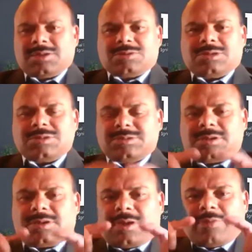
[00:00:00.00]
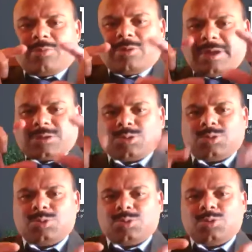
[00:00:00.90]
So just uh, I would like
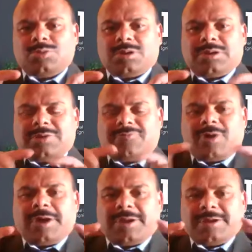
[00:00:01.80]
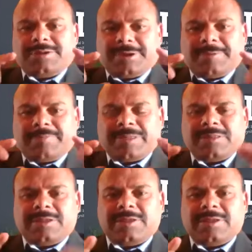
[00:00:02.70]
to divide um,
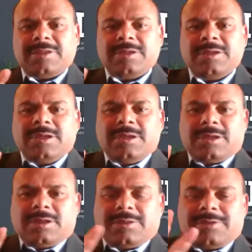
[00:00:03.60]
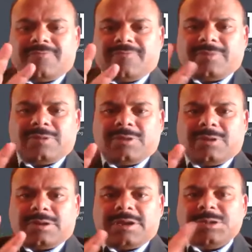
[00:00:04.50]
the, uh, the,
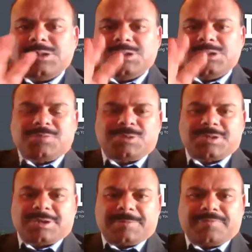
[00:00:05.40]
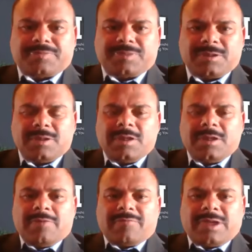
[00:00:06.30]
the relationships here.
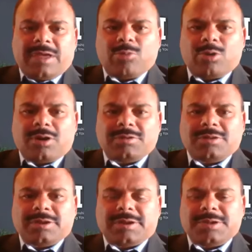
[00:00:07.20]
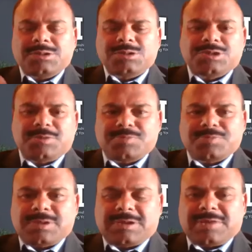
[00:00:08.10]
We have got the
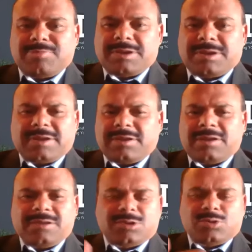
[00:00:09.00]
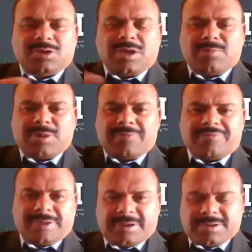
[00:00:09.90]
relationships that can be categorized into number of
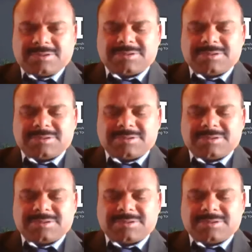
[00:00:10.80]
varieties.